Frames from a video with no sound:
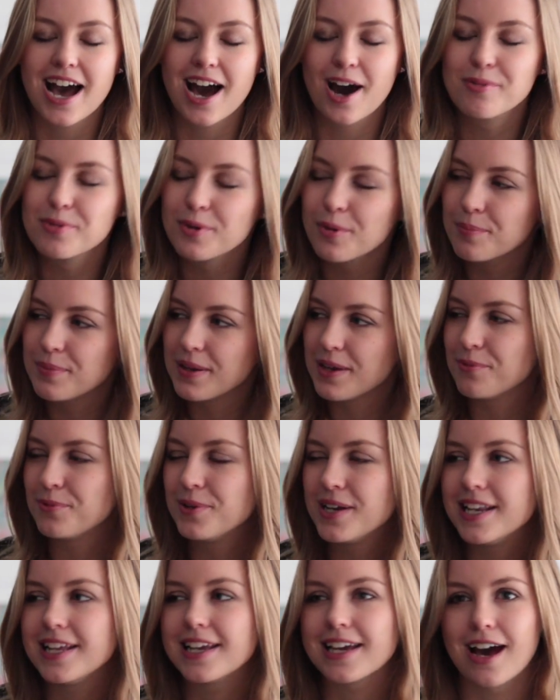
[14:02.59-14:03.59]
I will be
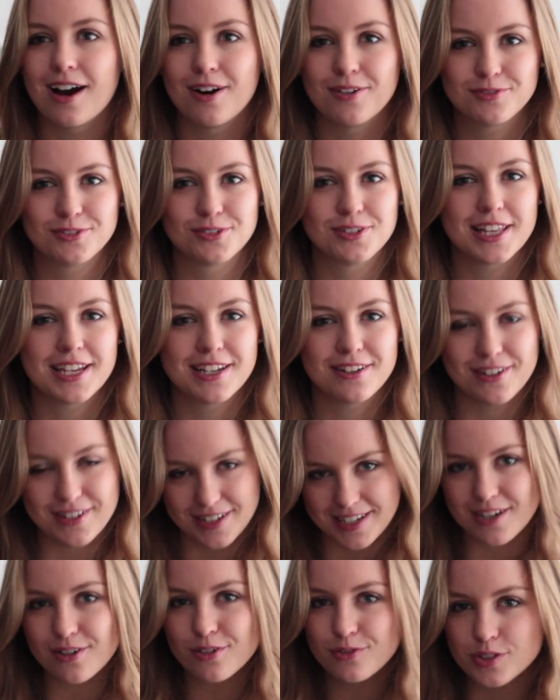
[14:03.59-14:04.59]
really careful in the near